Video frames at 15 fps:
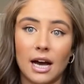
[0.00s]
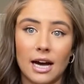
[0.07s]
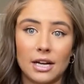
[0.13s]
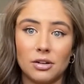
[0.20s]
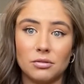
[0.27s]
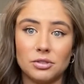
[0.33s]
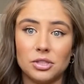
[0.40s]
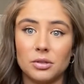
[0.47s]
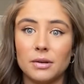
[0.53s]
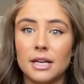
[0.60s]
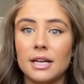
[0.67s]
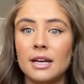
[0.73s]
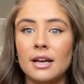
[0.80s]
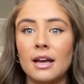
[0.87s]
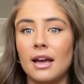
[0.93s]
I don't do
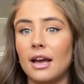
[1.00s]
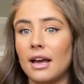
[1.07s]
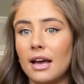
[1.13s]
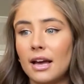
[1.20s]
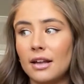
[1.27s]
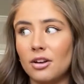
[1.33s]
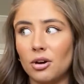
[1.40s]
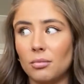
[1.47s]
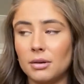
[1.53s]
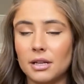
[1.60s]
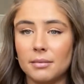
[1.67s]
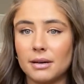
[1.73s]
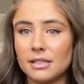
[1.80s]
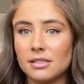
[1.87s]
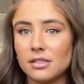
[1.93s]
it and nobody
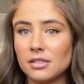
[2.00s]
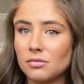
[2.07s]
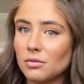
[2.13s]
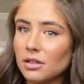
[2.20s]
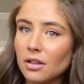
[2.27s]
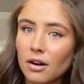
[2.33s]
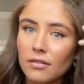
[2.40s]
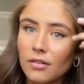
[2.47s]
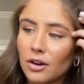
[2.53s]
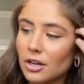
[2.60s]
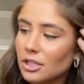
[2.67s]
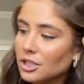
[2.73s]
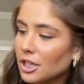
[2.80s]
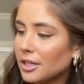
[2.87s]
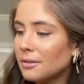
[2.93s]
messes with our
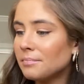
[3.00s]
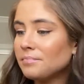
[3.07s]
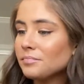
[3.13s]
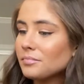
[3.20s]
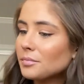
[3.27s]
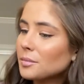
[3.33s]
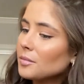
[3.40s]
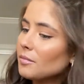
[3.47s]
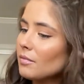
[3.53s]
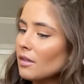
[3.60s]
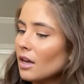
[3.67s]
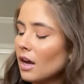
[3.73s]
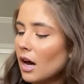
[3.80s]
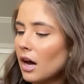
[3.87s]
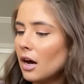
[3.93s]
furniture.
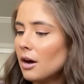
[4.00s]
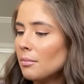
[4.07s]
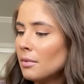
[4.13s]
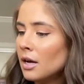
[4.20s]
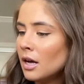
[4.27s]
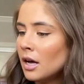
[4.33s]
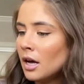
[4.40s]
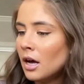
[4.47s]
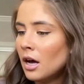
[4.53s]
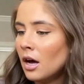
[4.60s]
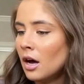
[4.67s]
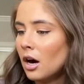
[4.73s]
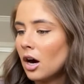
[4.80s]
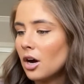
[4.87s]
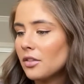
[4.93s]
Are
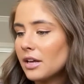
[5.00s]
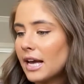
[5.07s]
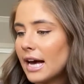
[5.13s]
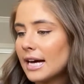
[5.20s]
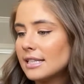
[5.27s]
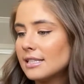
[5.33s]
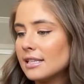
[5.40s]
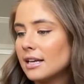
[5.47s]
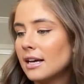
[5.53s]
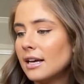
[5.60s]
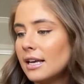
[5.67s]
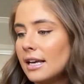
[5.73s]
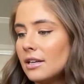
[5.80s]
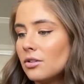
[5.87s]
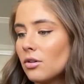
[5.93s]
the cats
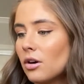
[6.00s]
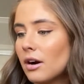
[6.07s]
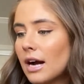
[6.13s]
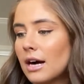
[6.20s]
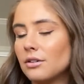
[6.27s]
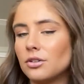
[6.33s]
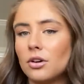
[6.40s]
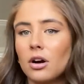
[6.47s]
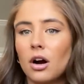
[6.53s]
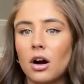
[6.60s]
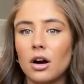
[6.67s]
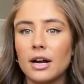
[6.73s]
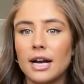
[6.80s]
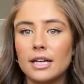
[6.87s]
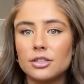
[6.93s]
indoor or outdoor? Our
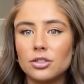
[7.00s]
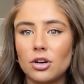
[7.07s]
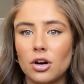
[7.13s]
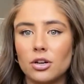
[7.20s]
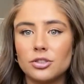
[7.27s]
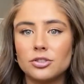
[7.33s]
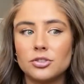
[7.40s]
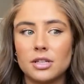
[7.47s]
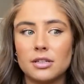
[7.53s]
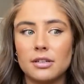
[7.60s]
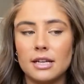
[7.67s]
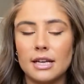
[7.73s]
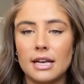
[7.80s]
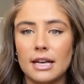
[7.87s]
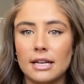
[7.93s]
cats are all
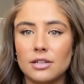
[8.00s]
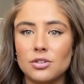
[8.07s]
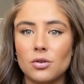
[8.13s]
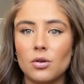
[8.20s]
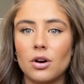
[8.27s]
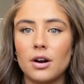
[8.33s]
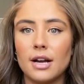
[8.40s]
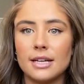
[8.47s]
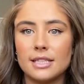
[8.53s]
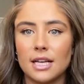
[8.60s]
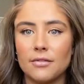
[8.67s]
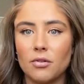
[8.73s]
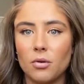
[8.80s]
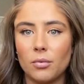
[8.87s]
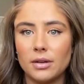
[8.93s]
strictly indoor except
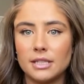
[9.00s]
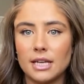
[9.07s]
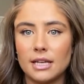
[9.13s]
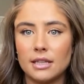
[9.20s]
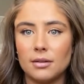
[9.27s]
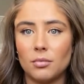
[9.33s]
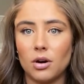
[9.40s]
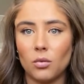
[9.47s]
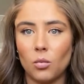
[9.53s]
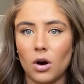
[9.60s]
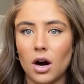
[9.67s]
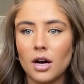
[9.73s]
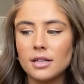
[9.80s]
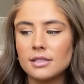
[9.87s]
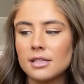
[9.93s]
for when we take them on
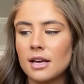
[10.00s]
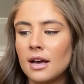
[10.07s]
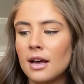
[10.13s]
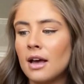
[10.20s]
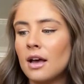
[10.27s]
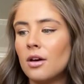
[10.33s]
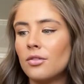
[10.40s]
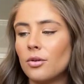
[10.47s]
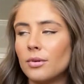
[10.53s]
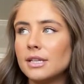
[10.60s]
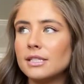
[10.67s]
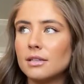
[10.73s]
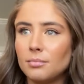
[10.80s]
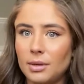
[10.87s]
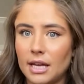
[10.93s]
walks. The
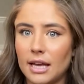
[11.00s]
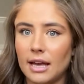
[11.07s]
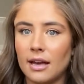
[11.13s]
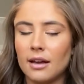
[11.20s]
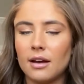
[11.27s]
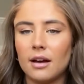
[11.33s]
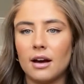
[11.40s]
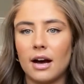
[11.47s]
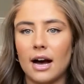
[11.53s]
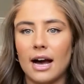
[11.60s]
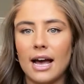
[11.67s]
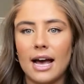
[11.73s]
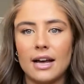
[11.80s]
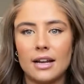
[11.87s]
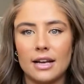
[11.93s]
reason being, I
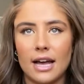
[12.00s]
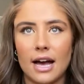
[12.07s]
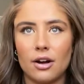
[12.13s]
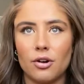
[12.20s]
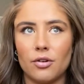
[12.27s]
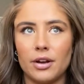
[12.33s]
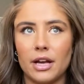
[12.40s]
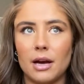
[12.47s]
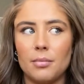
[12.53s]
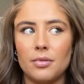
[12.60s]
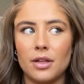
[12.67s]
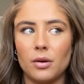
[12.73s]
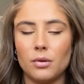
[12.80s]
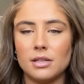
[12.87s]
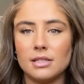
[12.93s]
had a cat growing up
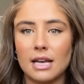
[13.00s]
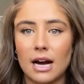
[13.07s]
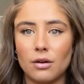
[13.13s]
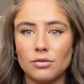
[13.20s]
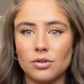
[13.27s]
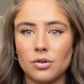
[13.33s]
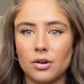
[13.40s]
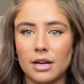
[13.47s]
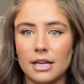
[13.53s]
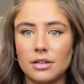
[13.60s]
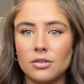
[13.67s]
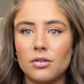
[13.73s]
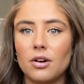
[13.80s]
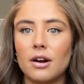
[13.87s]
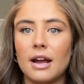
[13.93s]
that was outdoor,
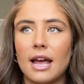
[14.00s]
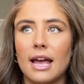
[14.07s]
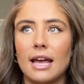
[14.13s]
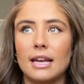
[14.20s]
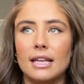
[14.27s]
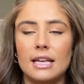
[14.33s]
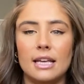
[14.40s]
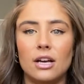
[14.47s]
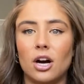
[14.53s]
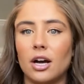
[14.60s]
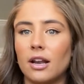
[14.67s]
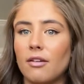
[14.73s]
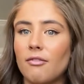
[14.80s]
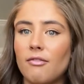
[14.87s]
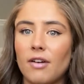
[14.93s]
indoor, and he got
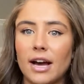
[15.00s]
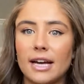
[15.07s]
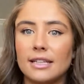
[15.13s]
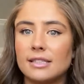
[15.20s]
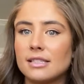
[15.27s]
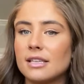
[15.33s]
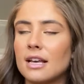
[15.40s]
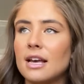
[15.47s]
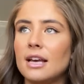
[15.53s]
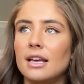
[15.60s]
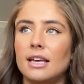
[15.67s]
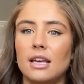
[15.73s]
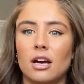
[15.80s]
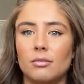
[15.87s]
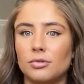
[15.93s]
in fights.
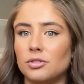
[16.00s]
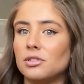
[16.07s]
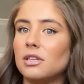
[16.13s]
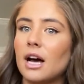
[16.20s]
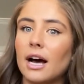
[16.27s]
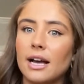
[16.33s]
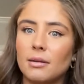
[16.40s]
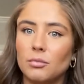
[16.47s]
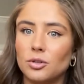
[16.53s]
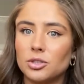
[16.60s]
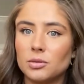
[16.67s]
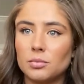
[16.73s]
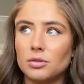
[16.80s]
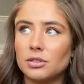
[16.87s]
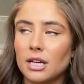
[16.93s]
He almost died
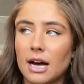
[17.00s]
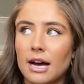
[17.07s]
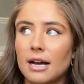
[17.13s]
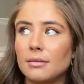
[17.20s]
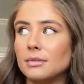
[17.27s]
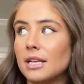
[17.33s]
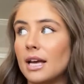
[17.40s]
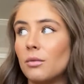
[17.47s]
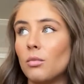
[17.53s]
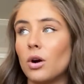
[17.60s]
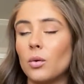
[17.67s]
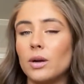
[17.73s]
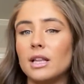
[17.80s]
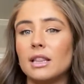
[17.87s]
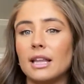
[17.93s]
multiple times. And where
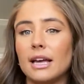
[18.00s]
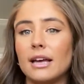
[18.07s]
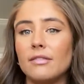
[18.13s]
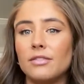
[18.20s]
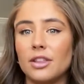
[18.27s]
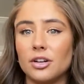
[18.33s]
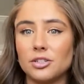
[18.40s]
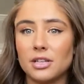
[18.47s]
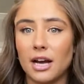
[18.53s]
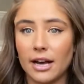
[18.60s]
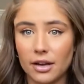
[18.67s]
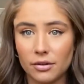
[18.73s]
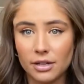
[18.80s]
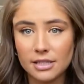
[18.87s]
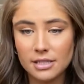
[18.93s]
we live, there's
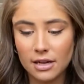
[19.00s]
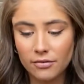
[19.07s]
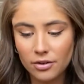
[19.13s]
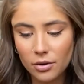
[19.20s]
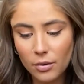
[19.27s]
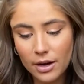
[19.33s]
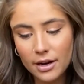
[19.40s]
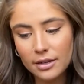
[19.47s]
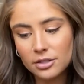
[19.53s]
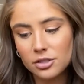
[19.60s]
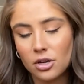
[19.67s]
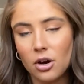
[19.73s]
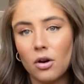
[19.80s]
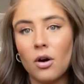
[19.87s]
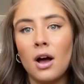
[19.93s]
coyotes everywhere.
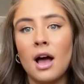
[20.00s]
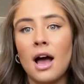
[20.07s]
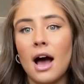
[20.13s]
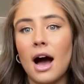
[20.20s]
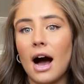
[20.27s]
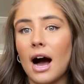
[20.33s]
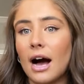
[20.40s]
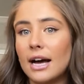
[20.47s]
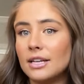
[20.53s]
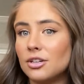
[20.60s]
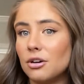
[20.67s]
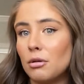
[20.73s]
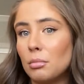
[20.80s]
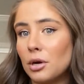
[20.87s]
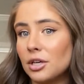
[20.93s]
So I
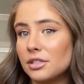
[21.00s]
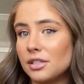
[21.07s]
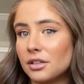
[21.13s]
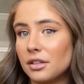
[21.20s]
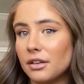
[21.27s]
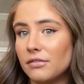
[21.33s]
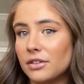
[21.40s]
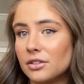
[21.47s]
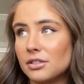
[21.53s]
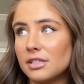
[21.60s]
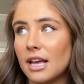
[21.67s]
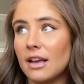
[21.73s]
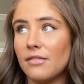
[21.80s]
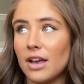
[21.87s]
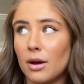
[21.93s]
don't personally feel
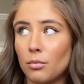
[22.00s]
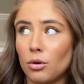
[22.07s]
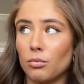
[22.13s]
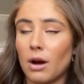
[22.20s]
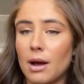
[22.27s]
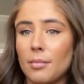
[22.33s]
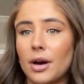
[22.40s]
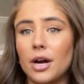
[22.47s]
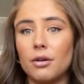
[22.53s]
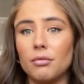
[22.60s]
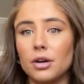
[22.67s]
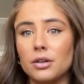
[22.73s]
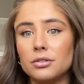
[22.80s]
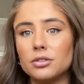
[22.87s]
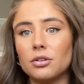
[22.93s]
safe. And we're right by a
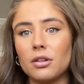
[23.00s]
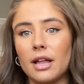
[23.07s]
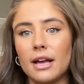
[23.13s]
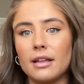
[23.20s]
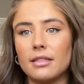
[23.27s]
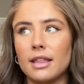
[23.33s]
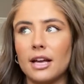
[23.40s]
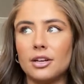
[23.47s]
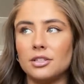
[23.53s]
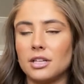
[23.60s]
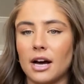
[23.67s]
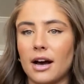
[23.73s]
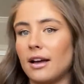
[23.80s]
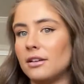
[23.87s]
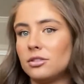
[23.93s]
road. So like they could
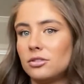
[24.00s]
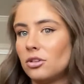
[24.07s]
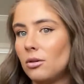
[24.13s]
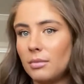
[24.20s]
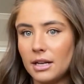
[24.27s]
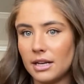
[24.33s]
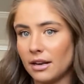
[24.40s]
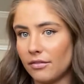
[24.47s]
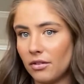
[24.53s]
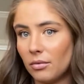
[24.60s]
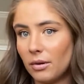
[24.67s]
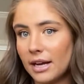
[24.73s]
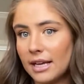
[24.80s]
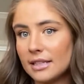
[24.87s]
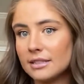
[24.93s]
die so many different
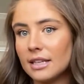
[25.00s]
ways.